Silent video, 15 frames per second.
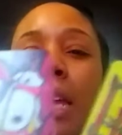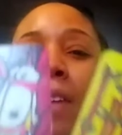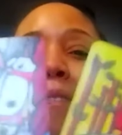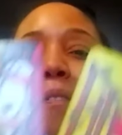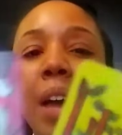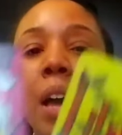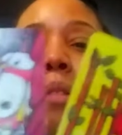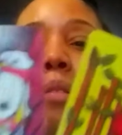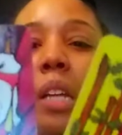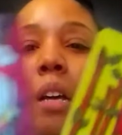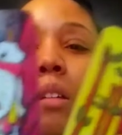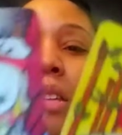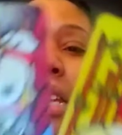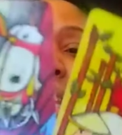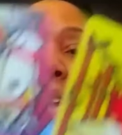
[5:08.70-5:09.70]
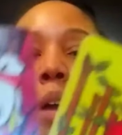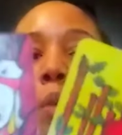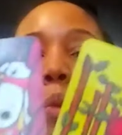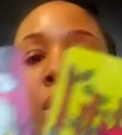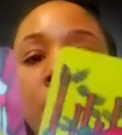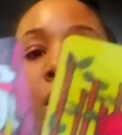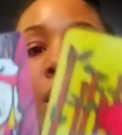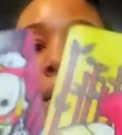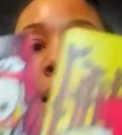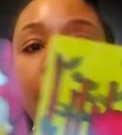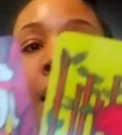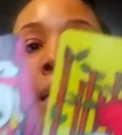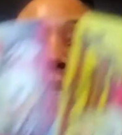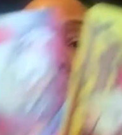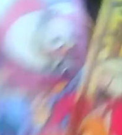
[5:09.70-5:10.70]
It's like
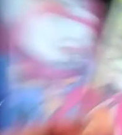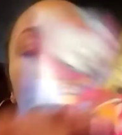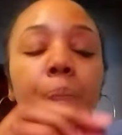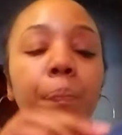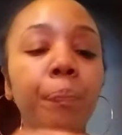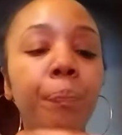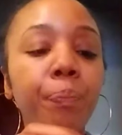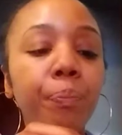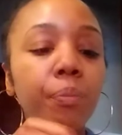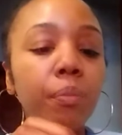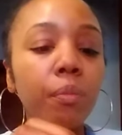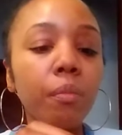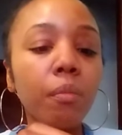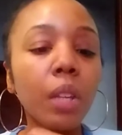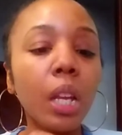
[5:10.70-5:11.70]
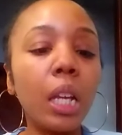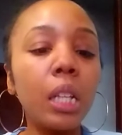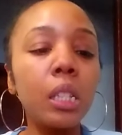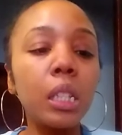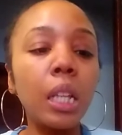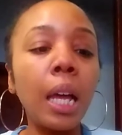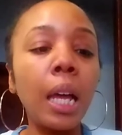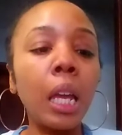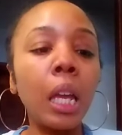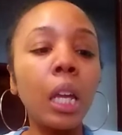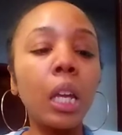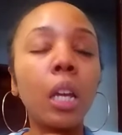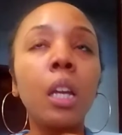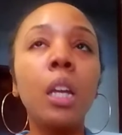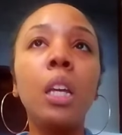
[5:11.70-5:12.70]
somebody was trying to guard their heart
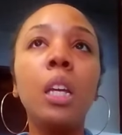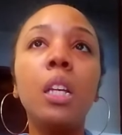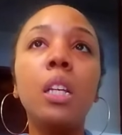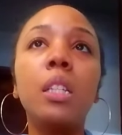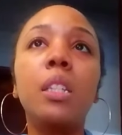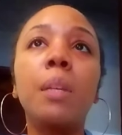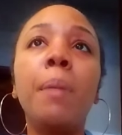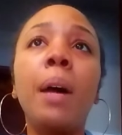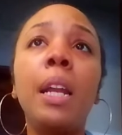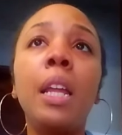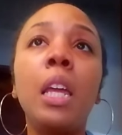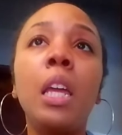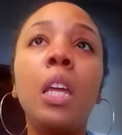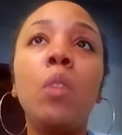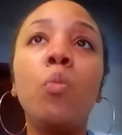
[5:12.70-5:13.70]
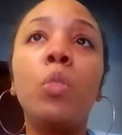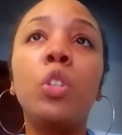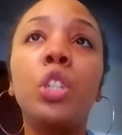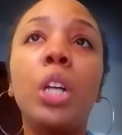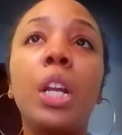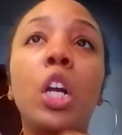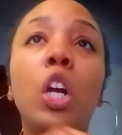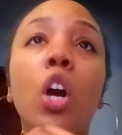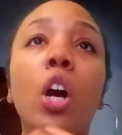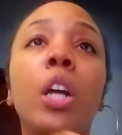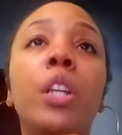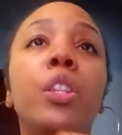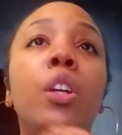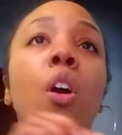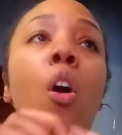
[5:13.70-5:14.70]
they was trying to stop themselves from getting
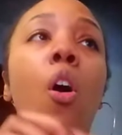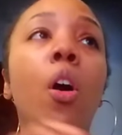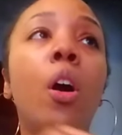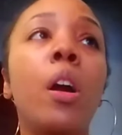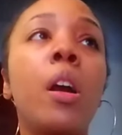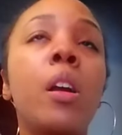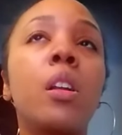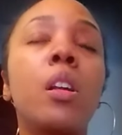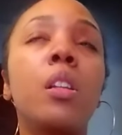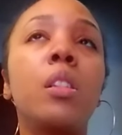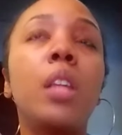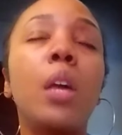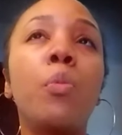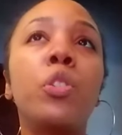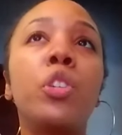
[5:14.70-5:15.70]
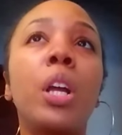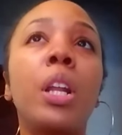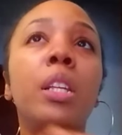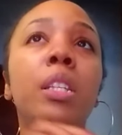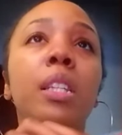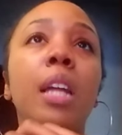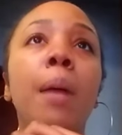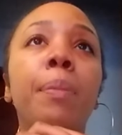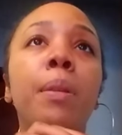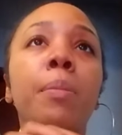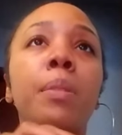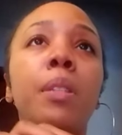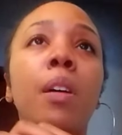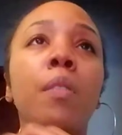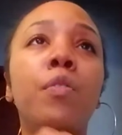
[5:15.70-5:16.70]
hurt maybe by a love
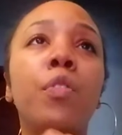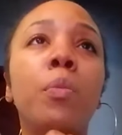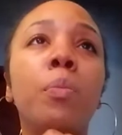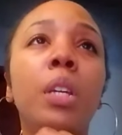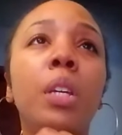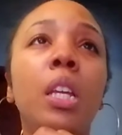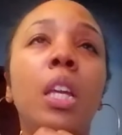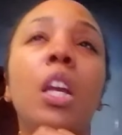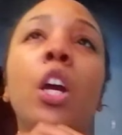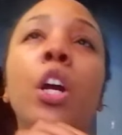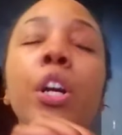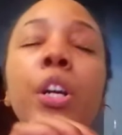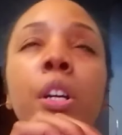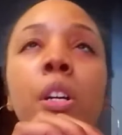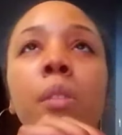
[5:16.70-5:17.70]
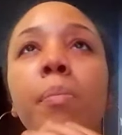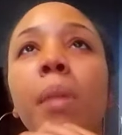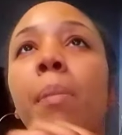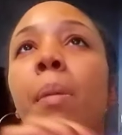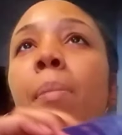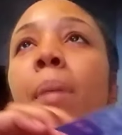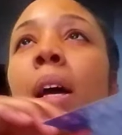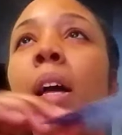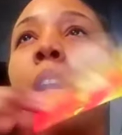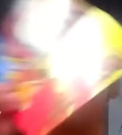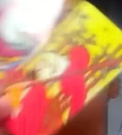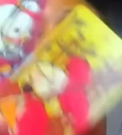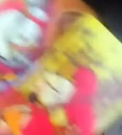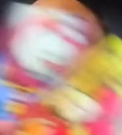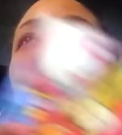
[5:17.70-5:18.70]
and now it's like you know they're
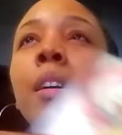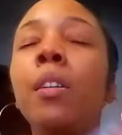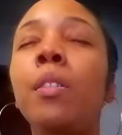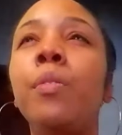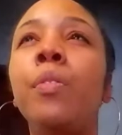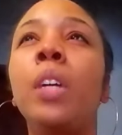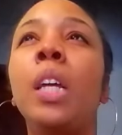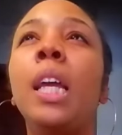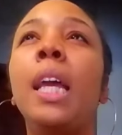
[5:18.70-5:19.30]
not giving up